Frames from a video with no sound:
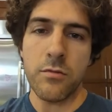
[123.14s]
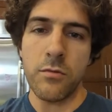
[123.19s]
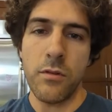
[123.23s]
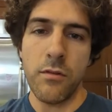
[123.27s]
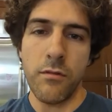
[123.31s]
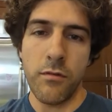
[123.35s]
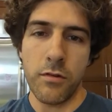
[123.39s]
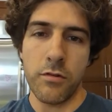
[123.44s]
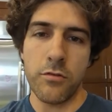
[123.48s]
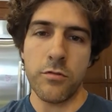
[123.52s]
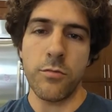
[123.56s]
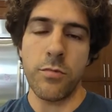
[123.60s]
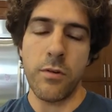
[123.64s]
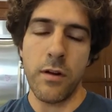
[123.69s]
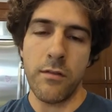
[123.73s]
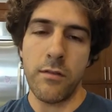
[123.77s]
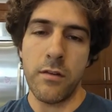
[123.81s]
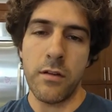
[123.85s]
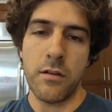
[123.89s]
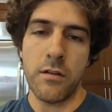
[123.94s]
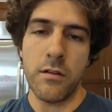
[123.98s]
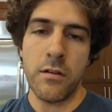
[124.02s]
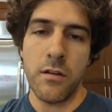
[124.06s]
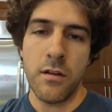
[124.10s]
with the virtual
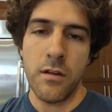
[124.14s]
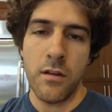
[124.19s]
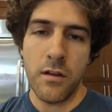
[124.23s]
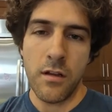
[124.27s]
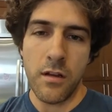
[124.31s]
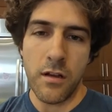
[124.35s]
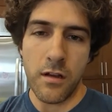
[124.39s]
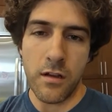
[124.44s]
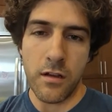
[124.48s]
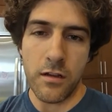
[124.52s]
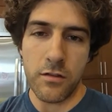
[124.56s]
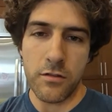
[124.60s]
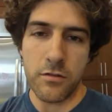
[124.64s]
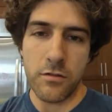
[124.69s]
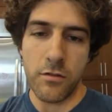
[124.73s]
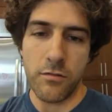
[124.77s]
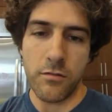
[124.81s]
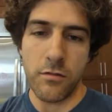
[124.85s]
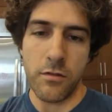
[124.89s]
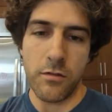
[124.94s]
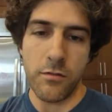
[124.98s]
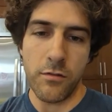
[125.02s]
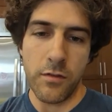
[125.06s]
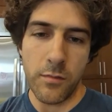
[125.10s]
private
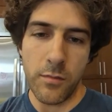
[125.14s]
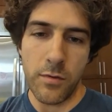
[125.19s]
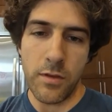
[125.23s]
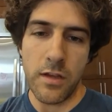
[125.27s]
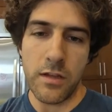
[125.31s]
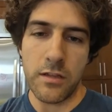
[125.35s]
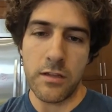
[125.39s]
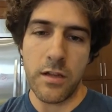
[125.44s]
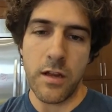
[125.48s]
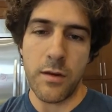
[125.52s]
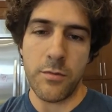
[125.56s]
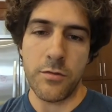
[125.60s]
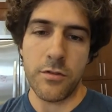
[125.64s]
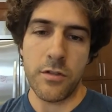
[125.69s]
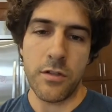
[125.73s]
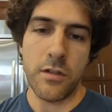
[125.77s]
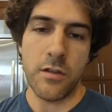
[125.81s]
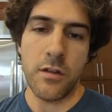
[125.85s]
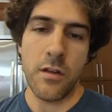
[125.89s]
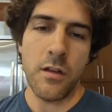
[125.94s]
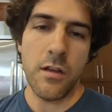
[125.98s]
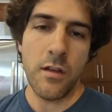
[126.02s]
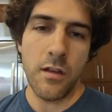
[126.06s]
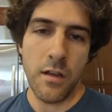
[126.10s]
server VPS
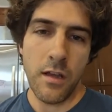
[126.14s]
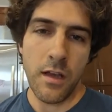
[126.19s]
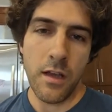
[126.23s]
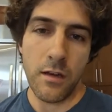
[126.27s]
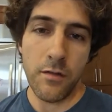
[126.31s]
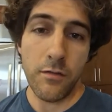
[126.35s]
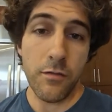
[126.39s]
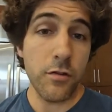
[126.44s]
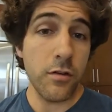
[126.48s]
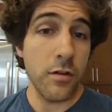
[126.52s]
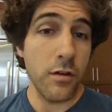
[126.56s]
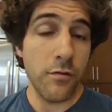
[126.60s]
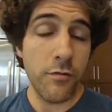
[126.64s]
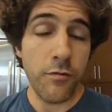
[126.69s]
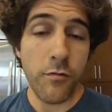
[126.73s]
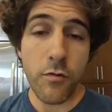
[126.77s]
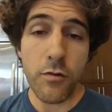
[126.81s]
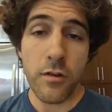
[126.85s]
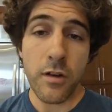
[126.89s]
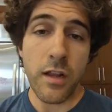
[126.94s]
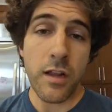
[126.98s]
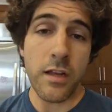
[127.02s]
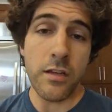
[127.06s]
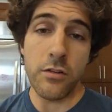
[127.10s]
option. And if you can
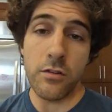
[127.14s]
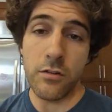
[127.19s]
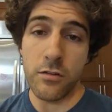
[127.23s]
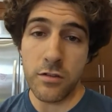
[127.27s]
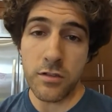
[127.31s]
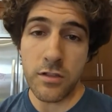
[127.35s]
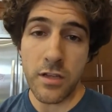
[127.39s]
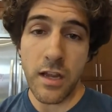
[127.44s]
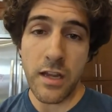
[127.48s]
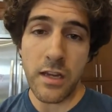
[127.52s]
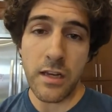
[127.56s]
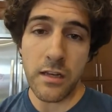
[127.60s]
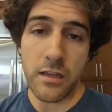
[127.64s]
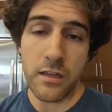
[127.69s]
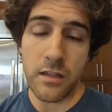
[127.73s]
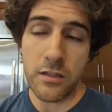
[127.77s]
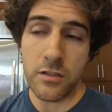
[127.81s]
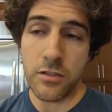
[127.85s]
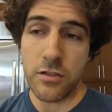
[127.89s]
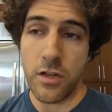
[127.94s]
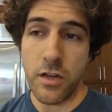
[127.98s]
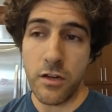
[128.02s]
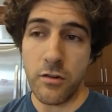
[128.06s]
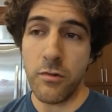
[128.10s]
afford it and your site
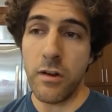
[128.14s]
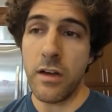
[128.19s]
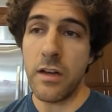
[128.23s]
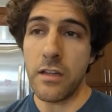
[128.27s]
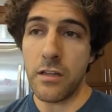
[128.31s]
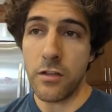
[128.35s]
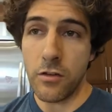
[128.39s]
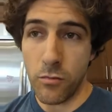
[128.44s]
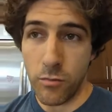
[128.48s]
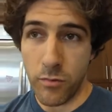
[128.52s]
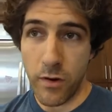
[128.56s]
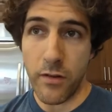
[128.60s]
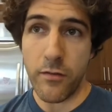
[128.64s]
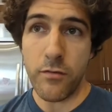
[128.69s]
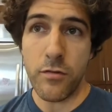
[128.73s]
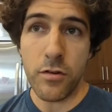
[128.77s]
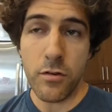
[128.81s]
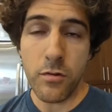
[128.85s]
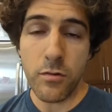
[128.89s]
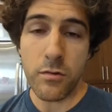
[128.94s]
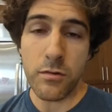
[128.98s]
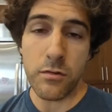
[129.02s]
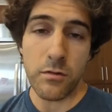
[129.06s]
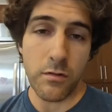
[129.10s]
is generating you
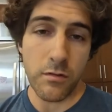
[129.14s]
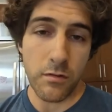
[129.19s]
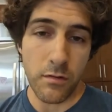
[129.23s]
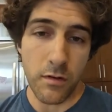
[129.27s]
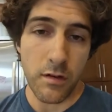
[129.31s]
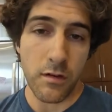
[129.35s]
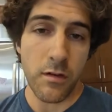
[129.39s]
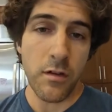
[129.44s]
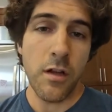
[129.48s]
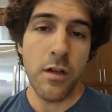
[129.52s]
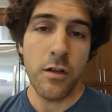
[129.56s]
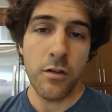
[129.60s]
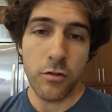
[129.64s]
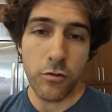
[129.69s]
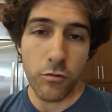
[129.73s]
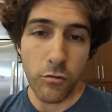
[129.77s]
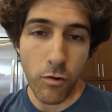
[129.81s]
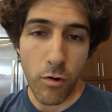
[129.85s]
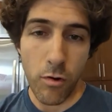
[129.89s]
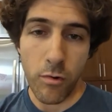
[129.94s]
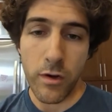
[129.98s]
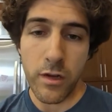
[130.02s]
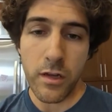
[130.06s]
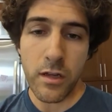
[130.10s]
revenue and you're
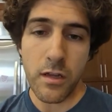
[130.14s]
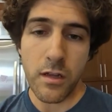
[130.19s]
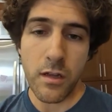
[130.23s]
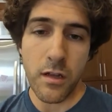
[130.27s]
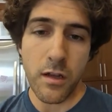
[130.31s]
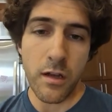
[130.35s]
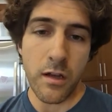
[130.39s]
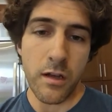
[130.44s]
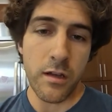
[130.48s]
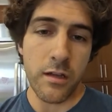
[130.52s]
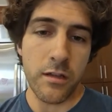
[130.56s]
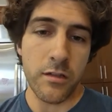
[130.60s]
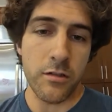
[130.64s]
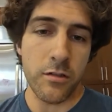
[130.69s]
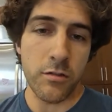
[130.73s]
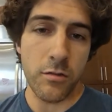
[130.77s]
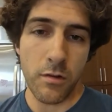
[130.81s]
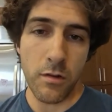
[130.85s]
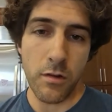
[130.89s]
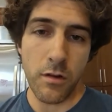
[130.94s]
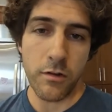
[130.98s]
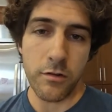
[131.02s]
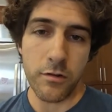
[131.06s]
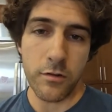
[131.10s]
growing into
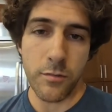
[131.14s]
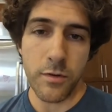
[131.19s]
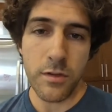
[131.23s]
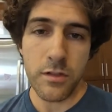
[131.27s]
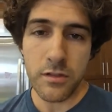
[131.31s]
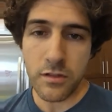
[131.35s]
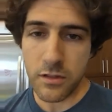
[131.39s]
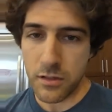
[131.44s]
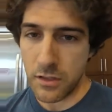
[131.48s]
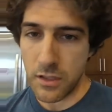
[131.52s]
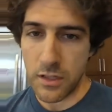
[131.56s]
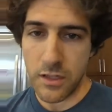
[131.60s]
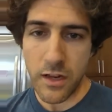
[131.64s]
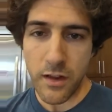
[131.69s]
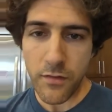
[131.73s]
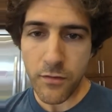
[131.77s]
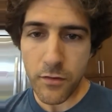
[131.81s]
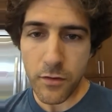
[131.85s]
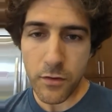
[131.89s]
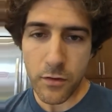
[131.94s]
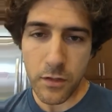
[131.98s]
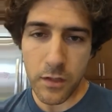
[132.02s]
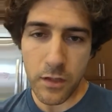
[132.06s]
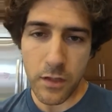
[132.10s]
a larger business, then
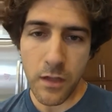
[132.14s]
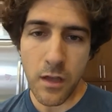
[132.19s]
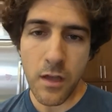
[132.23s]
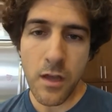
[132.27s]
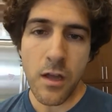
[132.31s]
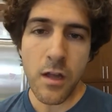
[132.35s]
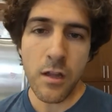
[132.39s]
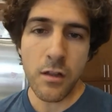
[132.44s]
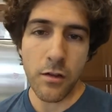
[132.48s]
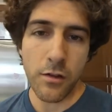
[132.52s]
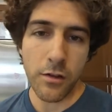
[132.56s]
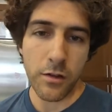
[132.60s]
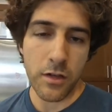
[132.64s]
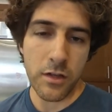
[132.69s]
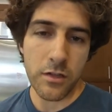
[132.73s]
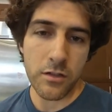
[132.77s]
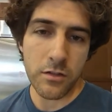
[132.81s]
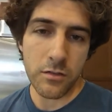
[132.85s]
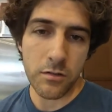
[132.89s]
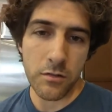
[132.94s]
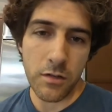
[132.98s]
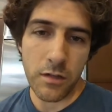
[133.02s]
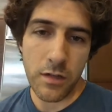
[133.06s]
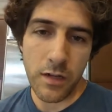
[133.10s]
definitely look
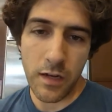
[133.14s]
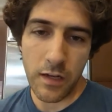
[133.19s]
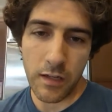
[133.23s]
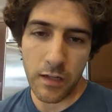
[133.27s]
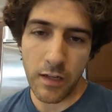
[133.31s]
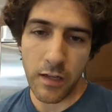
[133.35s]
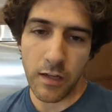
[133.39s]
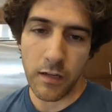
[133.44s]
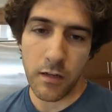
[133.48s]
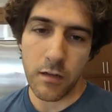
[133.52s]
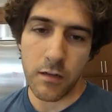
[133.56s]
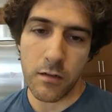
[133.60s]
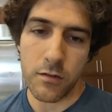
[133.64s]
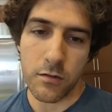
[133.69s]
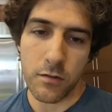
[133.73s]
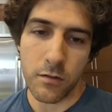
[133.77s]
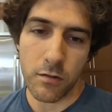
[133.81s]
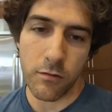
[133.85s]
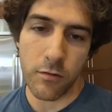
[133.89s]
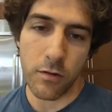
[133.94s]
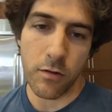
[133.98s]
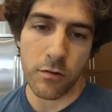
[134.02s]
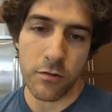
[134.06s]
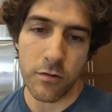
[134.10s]
into the dedicated
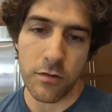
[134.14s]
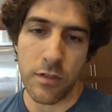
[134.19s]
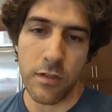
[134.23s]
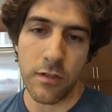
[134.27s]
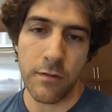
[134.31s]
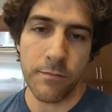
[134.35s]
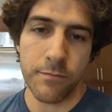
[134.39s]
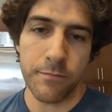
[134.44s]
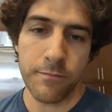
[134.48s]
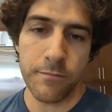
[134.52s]
server hosting.